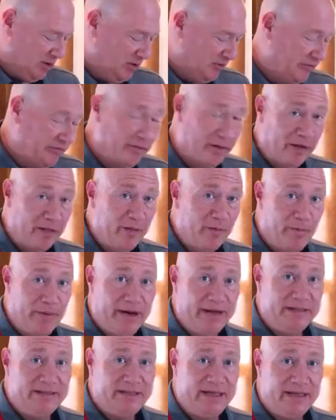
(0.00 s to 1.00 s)
other
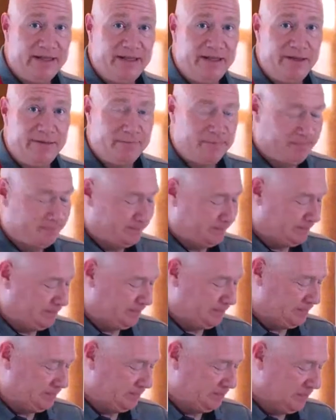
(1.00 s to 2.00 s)
brands out there.
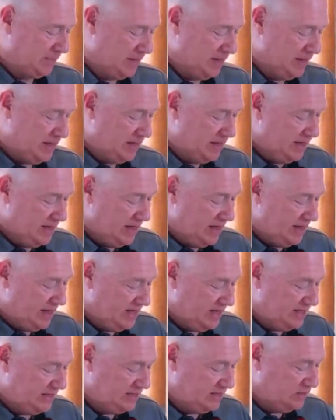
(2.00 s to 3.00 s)
And
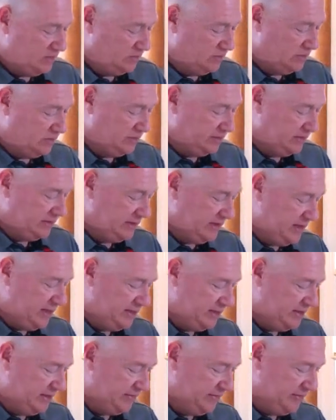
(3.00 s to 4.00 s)
this is real
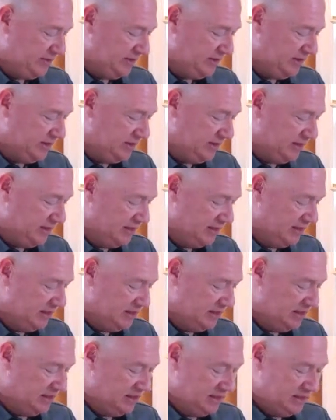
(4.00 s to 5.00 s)
scientific.
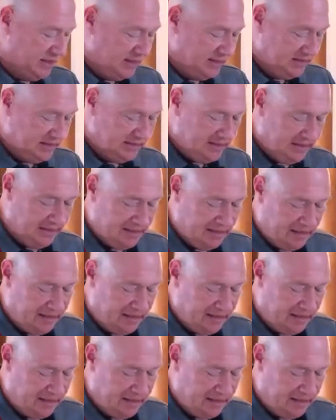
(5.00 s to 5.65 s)
Take the lid